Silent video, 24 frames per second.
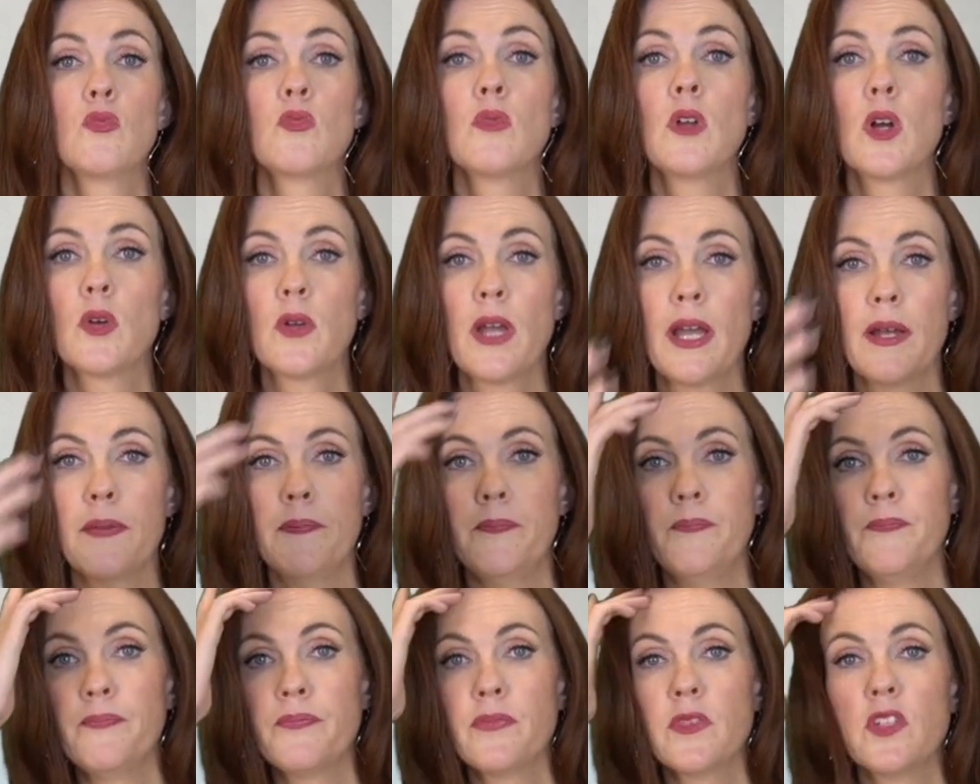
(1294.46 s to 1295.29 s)
Okay.
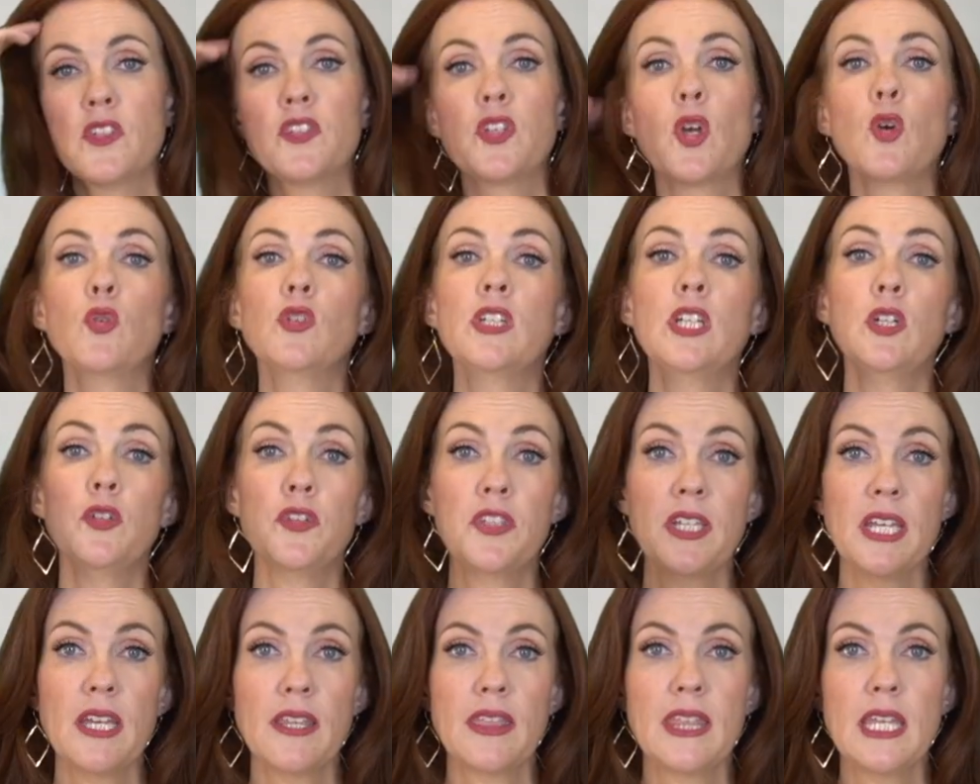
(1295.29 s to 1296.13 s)
So do you
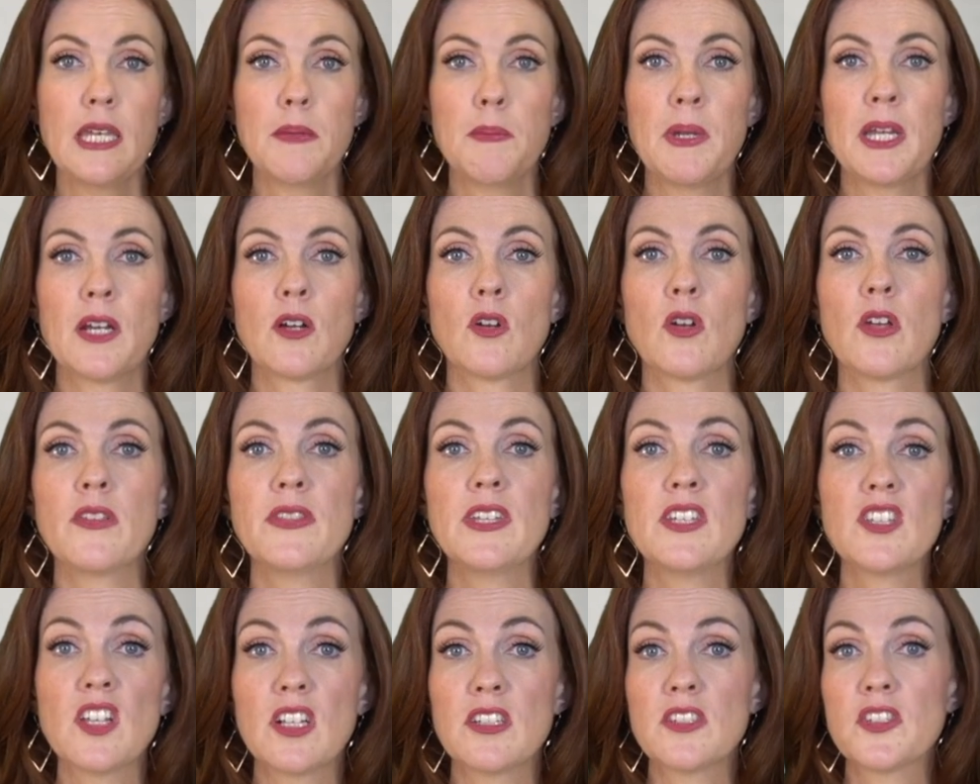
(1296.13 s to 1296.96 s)
see a theme here?
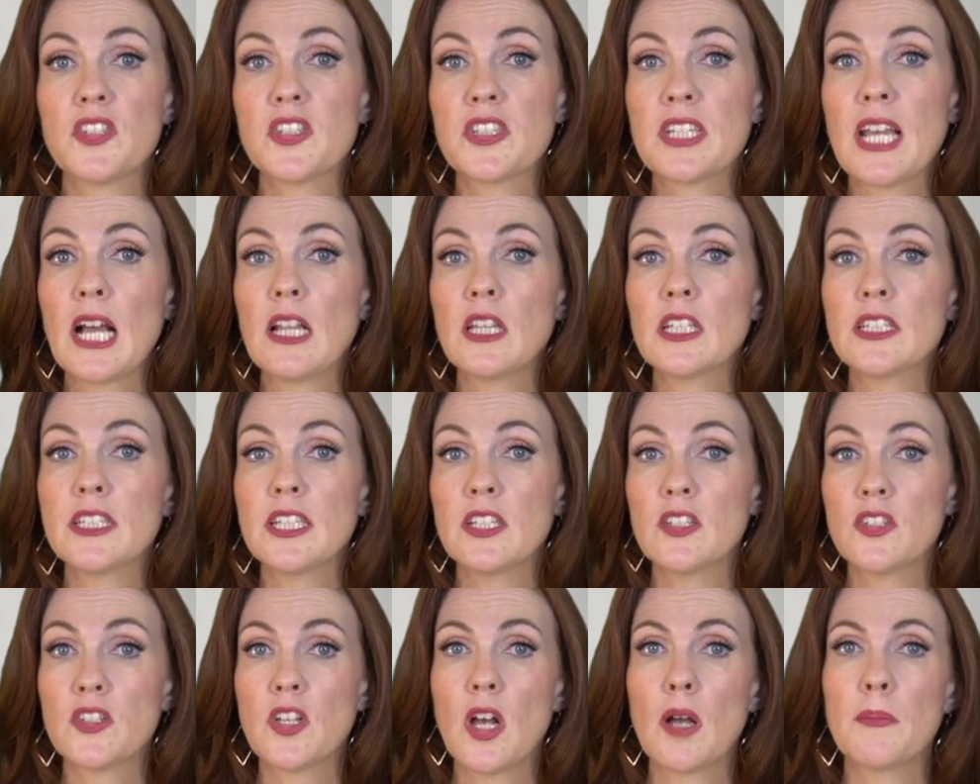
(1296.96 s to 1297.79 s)
These are
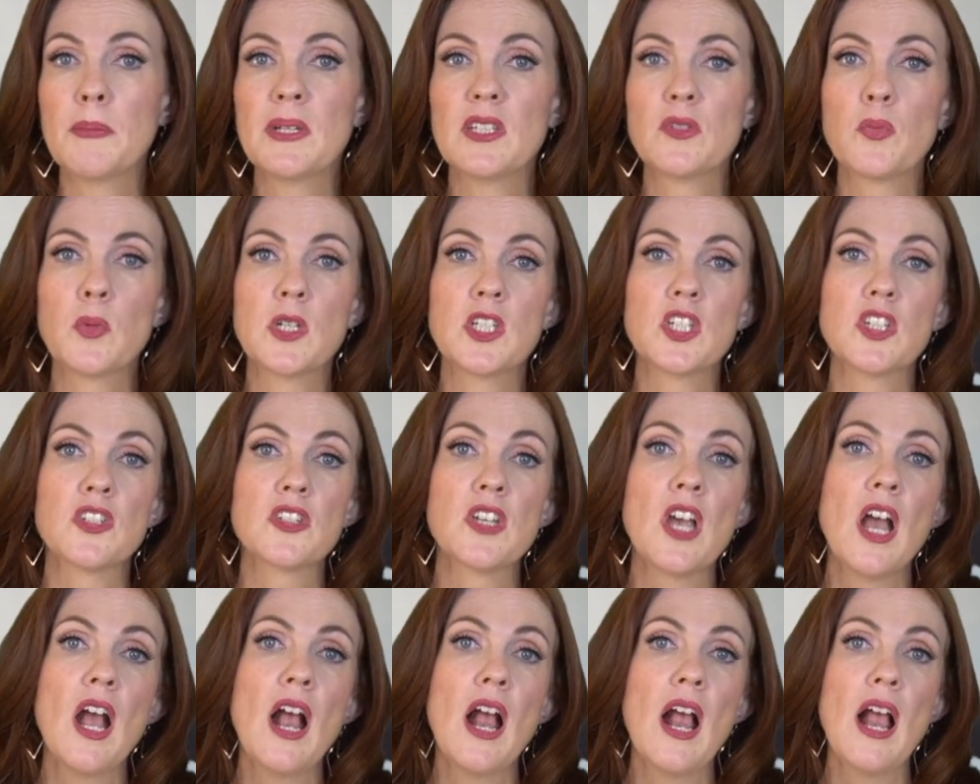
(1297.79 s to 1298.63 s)
skeletons, zombies, witches.
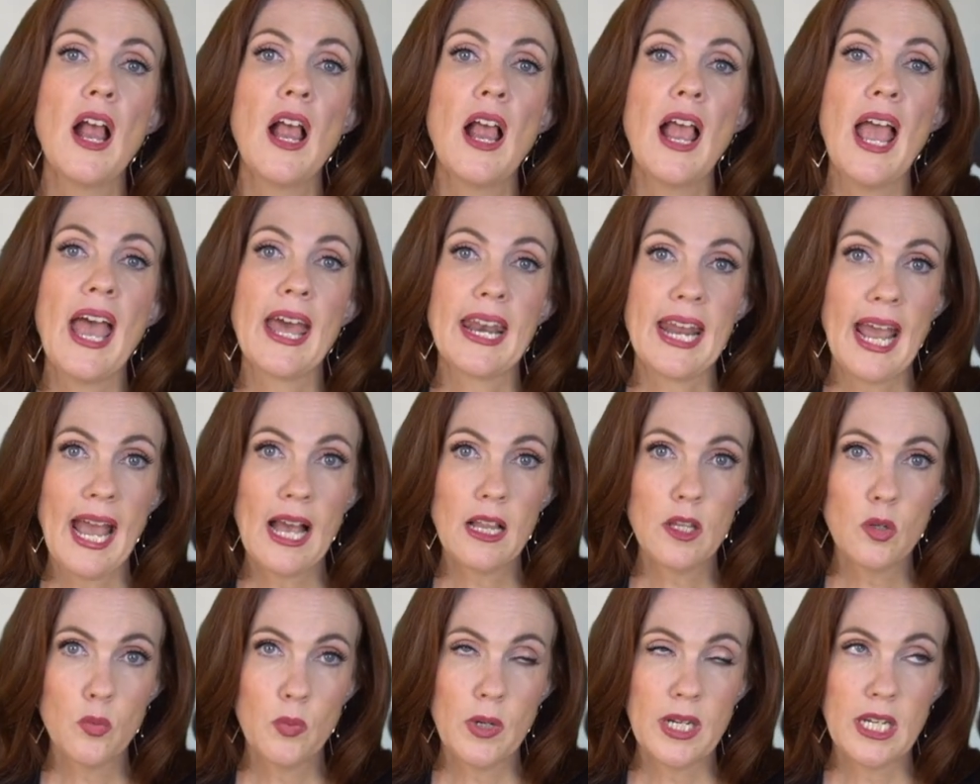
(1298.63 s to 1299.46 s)
At
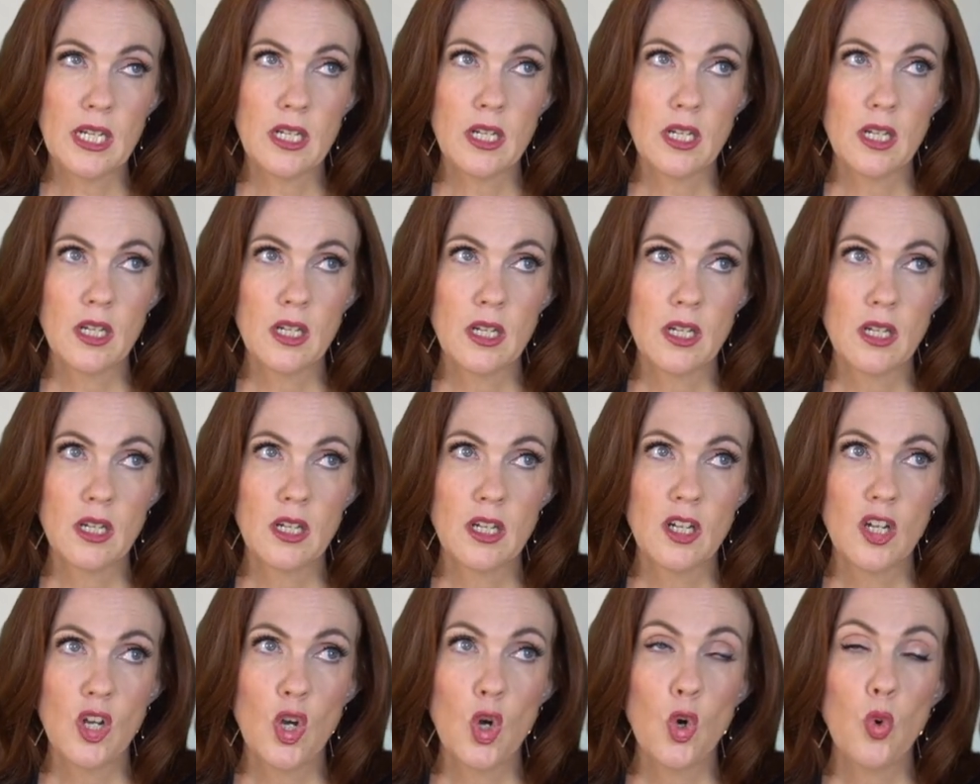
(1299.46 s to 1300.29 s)
Halloween,
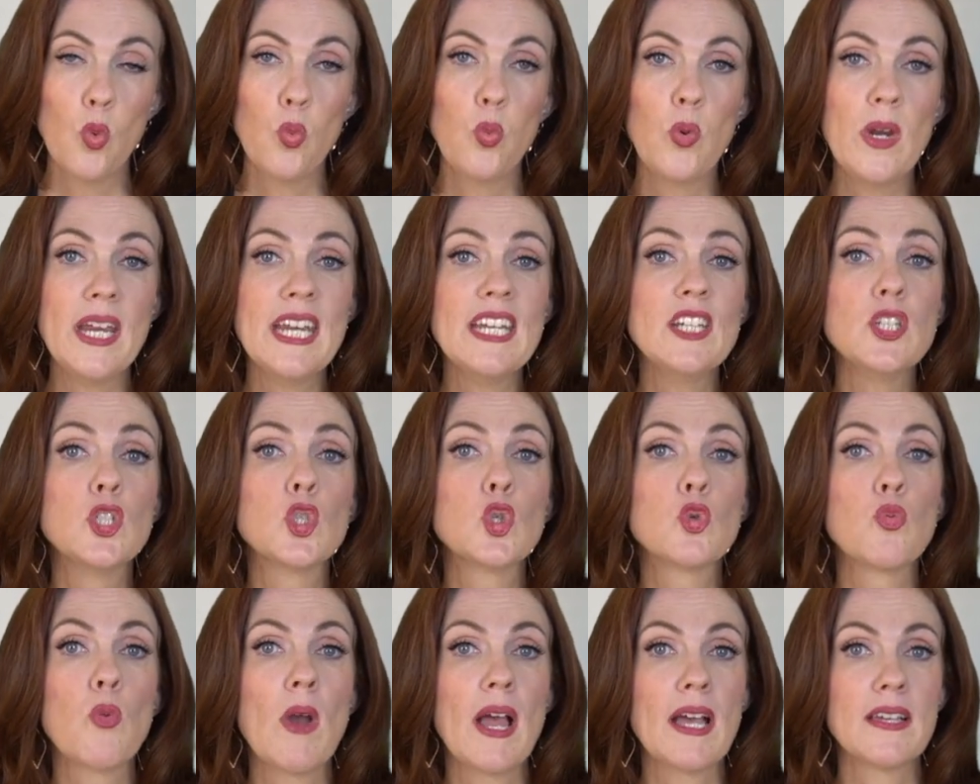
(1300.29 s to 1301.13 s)
we
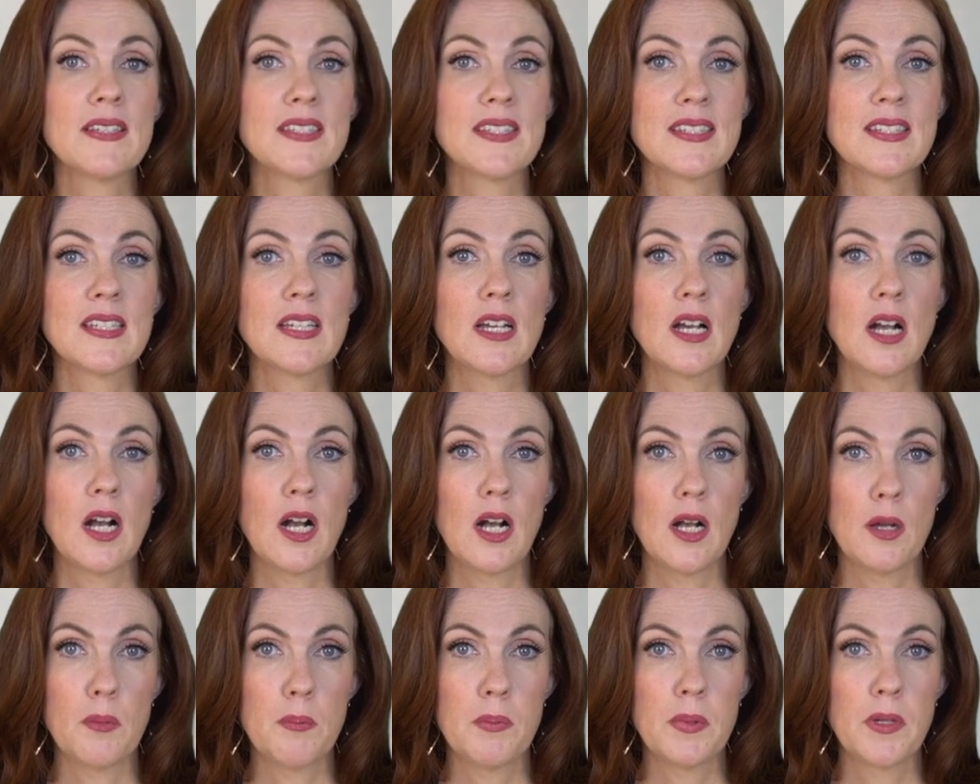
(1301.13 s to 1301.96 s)
dress
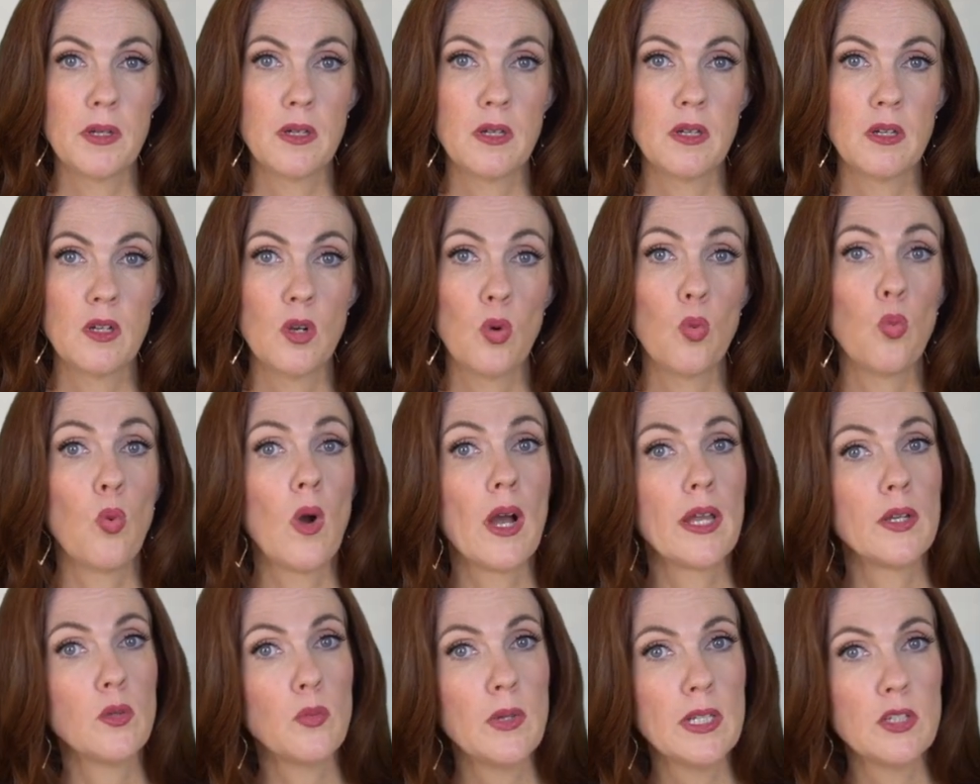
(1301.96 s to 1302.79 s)
up.
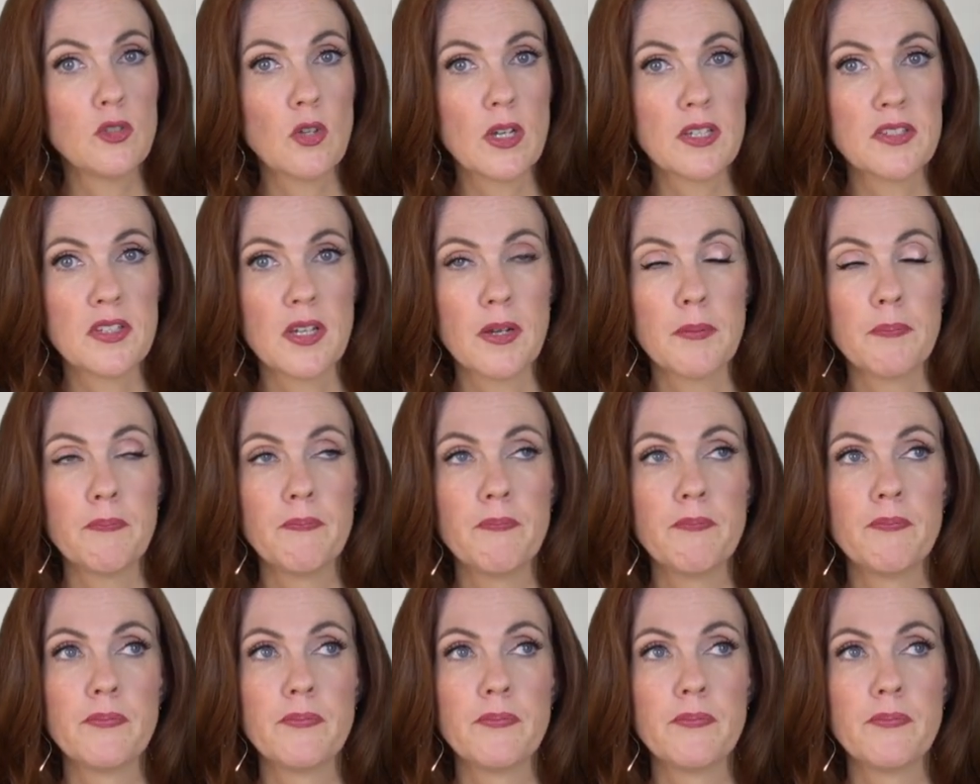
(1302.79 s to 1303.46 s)
Why do we dress up?